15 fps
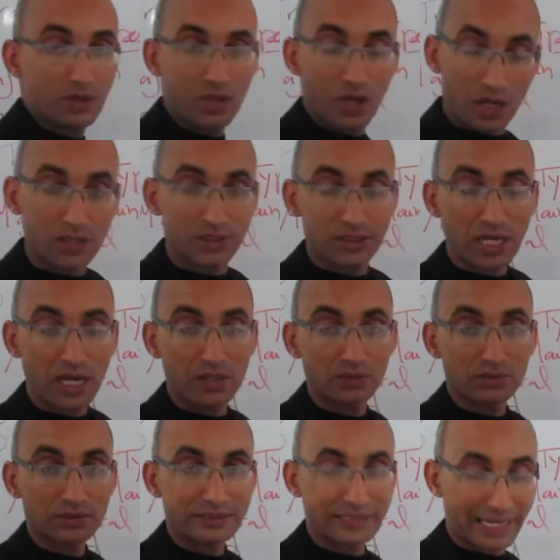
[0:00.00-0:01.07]

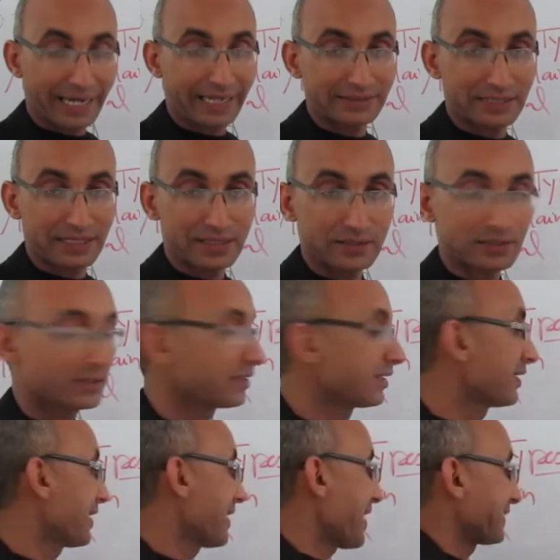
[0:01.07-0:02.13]
also character,
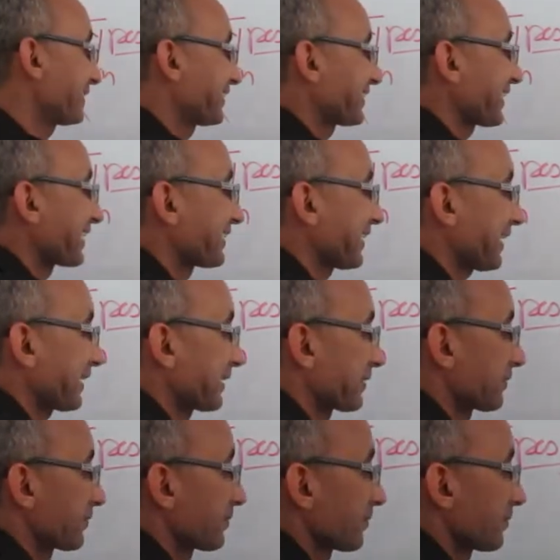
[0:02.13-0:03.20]
as static,